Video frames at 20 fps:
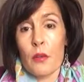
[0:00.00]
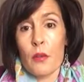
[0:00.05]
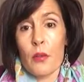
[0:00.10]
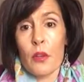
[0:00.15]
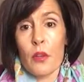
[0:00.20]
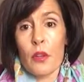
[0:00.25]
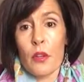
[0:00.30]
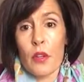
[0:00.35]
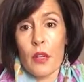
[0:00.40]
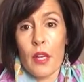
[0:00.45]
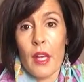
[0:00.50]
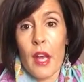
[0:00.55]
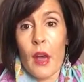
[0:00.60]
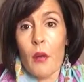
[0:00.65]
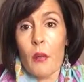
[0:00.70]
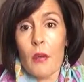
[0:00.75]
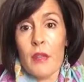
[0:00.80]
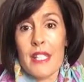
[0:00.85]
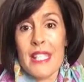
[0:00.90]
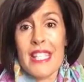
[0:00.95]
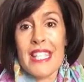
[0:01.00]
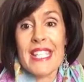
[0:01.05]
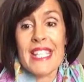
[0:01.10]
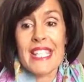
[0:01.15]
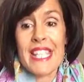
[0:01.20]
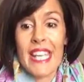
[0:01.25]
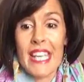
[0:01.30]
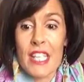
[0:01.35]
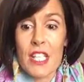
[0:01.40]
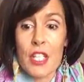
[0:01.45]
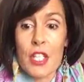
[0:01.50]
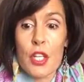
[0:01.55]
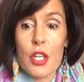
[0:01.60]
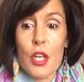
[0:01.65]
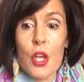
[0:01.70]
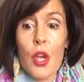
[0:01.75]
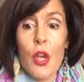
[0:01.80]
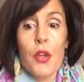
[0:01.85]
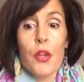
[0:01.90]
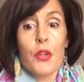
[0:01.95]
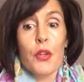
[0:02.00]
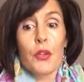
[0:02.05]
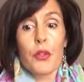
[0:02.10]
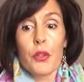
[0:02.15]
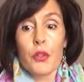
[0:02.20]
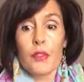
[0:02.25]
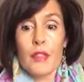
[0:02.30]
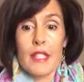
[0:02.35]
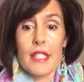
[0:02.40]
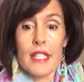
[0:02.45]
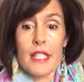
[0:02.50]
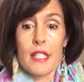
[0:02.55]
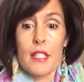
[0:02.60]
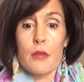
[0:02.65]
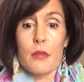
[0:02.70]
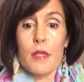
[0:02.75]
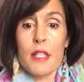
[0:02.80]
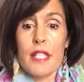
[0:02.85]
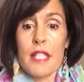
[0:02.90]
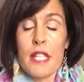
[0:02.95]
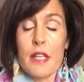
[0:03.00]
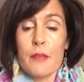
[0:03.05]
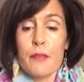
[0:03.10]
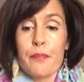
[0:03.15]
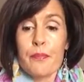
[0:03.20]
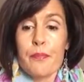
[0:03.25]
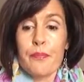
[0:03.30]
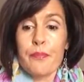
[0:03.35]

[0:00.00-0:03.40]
we're going to look at what state your nervous system is in.